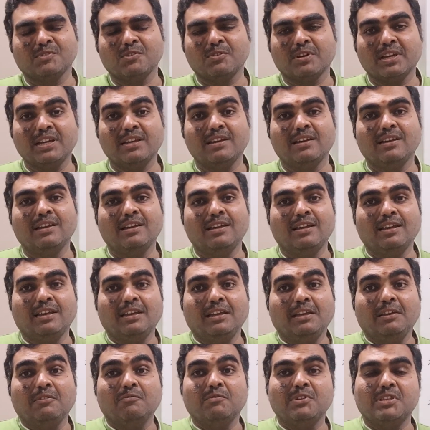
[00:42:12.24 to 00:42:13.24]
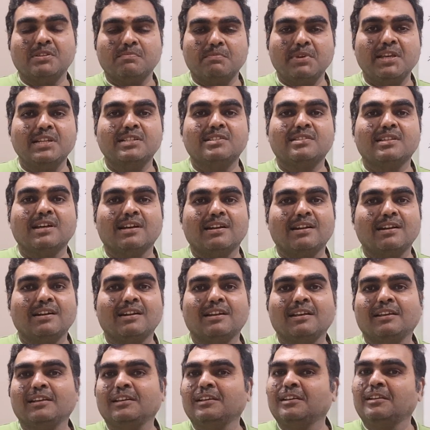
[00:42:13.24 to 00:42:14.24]
Okay, which means
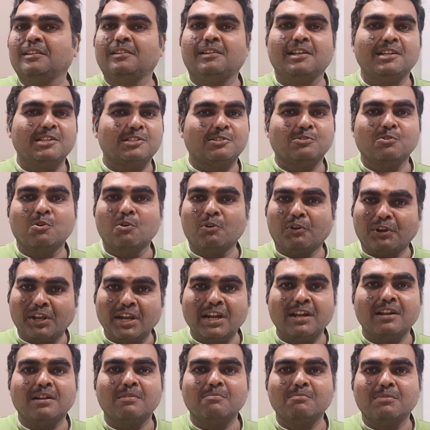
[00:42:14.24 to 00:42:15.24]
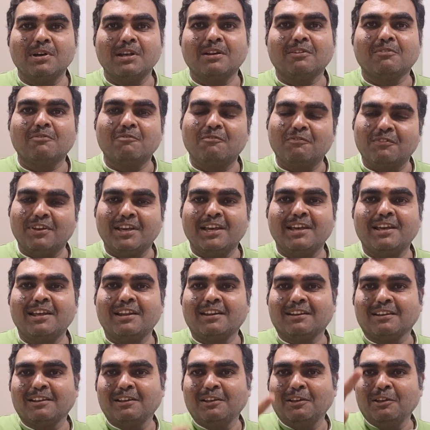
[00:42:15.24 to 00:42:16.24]
that there is no real number
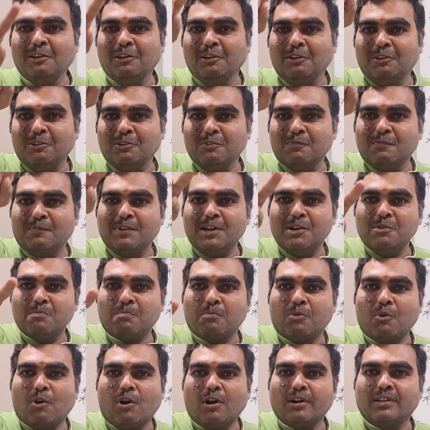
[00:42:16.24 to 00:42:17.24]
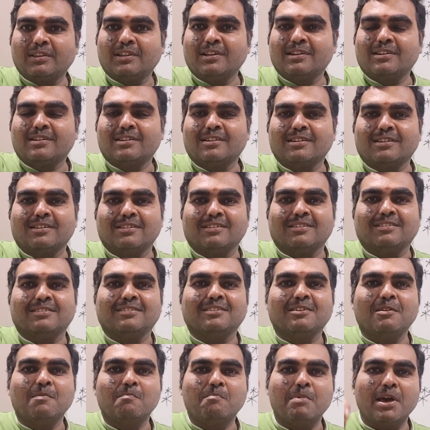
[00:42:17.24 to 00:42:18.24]
where when you plot that
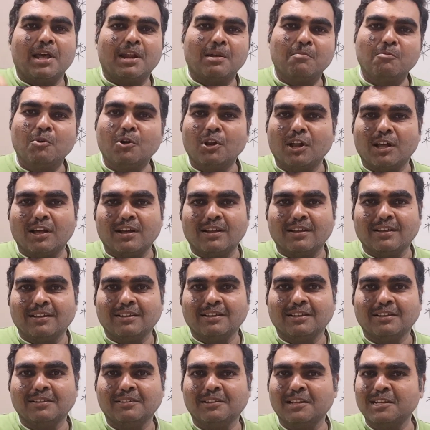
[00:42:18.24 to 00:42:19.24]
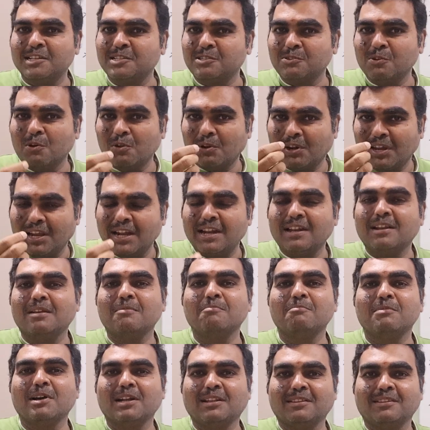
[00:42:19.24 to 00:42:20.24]
parabola, there is no real
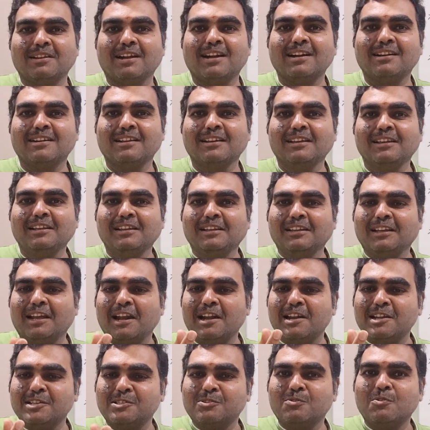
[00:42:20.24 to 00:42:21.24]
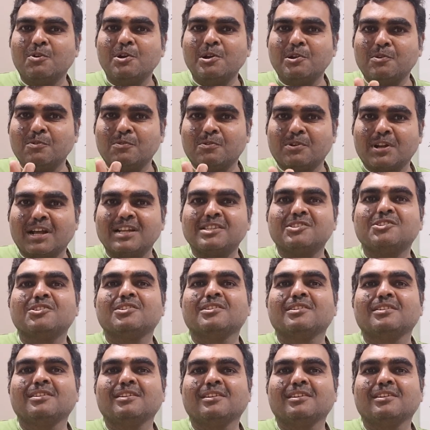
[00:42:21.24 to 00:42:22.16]
number that it is going to touch